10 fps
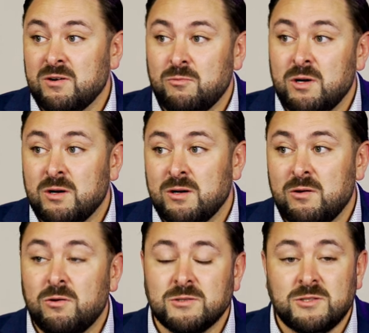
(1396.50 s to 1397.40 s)
for what our
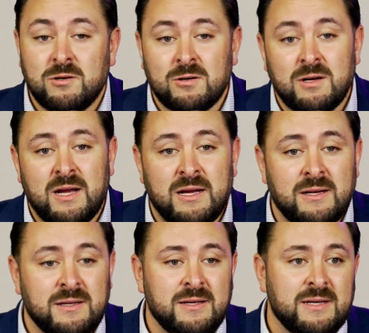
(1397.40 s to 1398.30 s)
goals are.
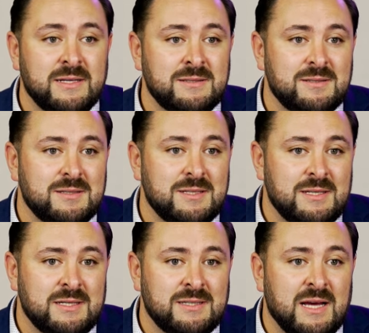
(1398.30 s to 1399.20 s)
And it
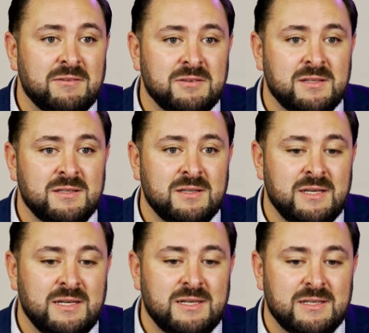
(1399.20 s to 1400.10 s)
it
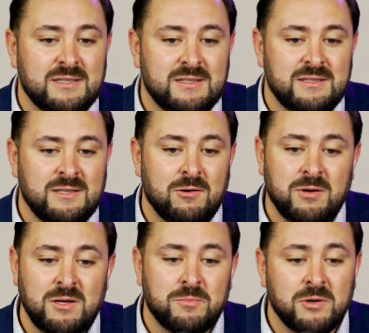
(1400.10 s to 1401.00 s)
definitely, you know,
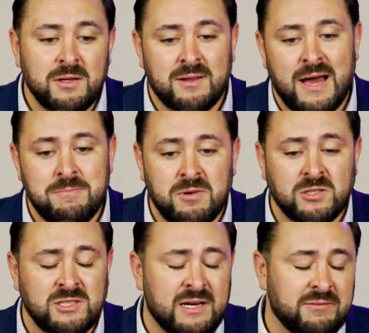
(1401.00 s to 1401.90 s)
when you put that
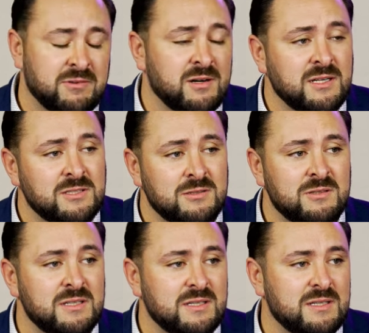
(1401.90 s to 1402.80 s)
much effort into
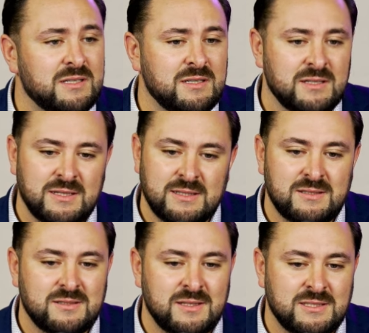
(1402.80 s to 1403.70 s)
it, it
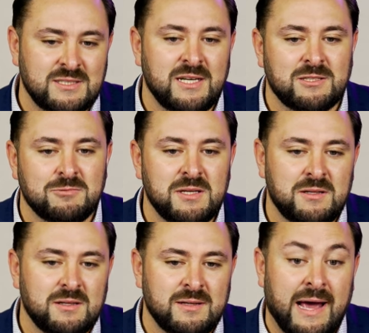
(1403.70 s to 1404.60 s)
it sticks
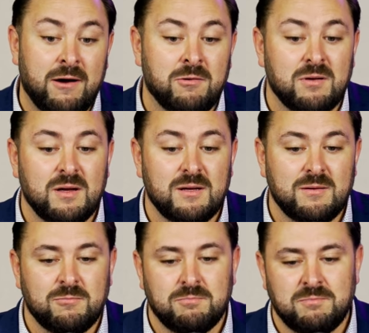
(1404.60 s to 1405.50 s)
with you. Now,
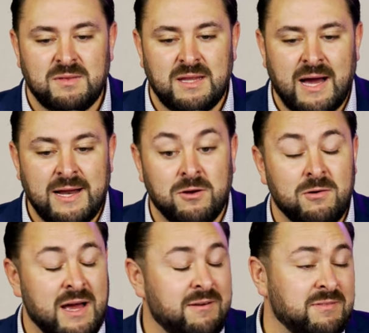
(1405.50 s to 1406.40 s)
I
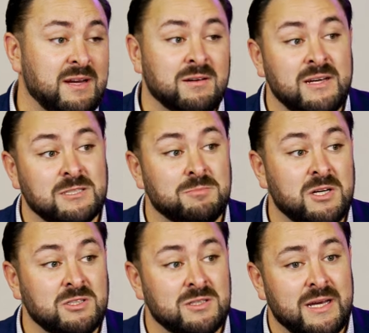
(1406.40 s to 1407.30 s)
don't have nearly as
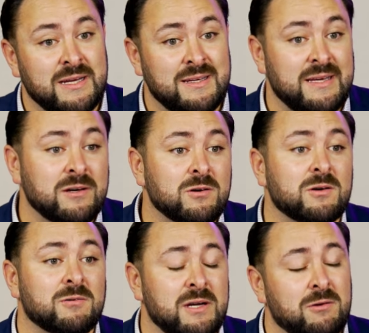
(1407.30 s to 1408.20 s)
much, like, guilt
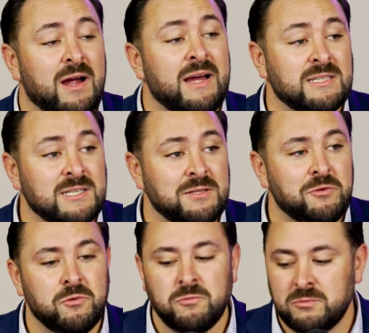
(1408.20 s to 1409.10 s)
or regret as I
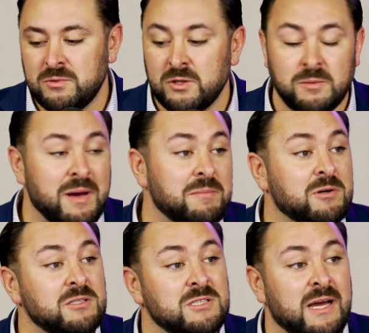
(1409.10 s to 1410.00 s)
do good memories